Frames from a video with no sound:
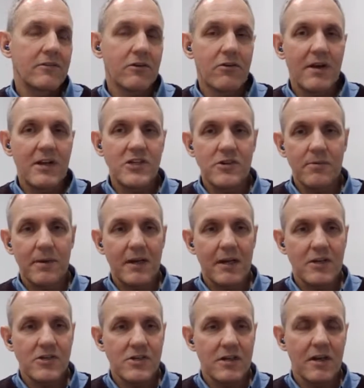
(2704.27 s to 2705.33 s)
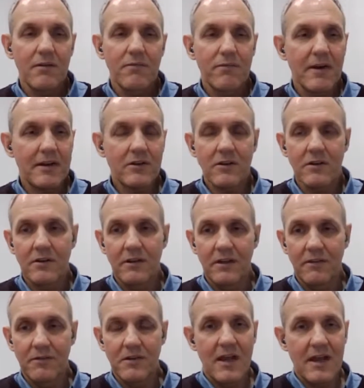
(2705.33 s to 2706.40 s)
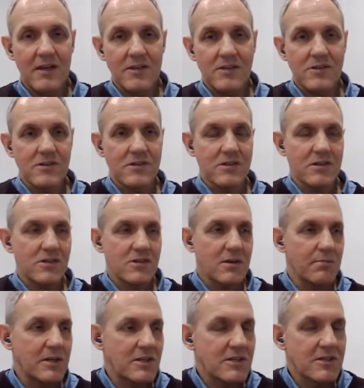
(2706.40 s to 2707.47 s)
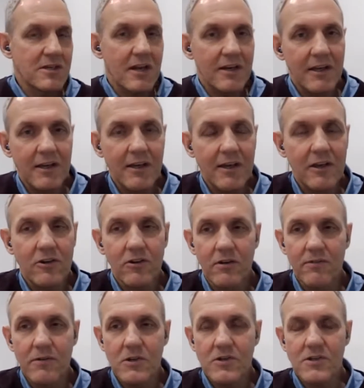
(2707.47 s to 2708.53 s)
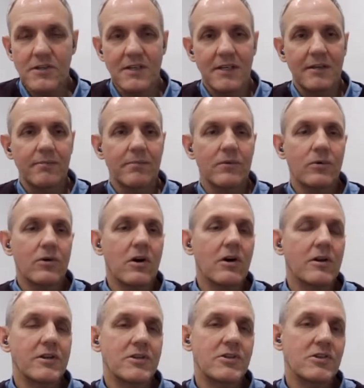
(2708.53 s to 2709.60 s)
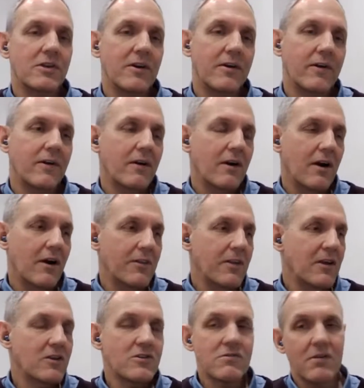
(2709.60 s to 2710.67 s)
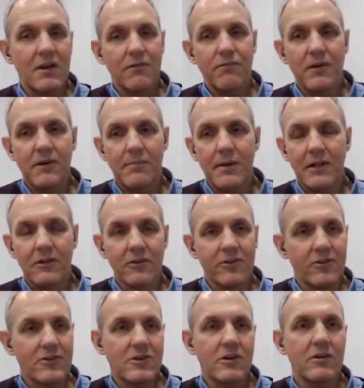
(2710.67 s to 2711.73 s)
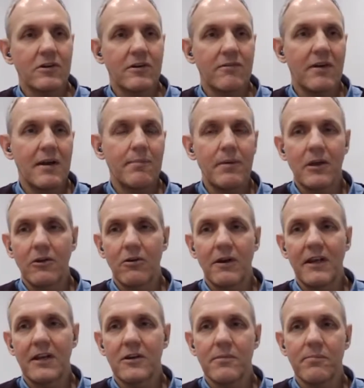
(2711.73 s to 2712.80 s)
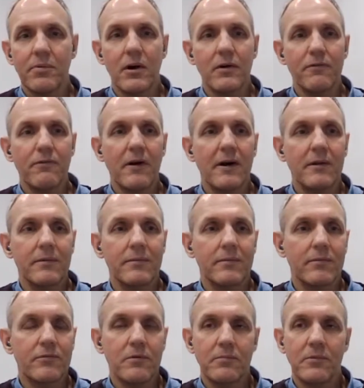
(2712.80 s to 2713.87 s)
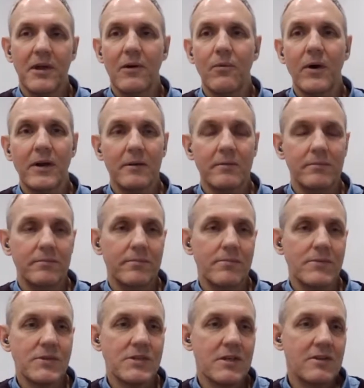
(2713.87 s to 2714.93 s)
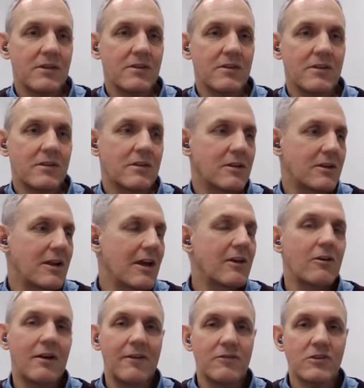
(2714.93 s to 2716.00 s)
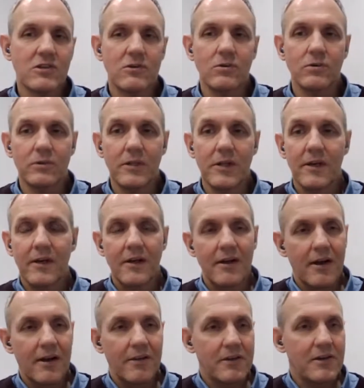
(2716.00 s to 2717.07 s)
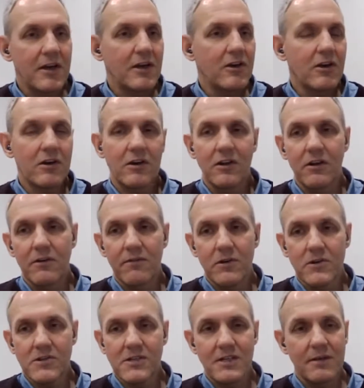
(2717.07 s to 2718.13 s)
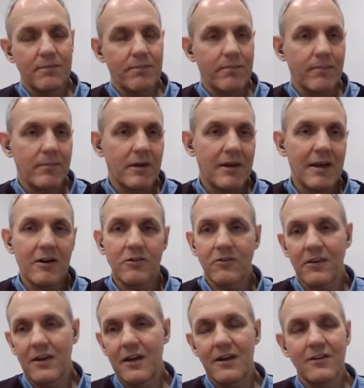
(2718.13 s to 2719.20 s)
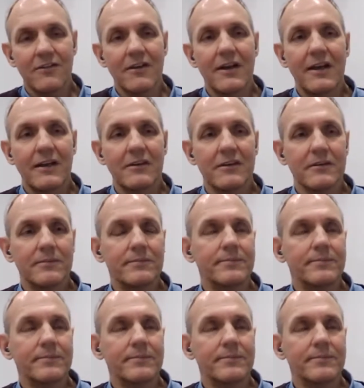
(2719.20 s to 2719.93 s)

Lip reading: a graduate engineer, in fact, even as somebody studying at university or college, I think it's really fundamental to start developing your LinkedIn profile from day one. So the day you leave school and the day you go to university, get into LinkedIn.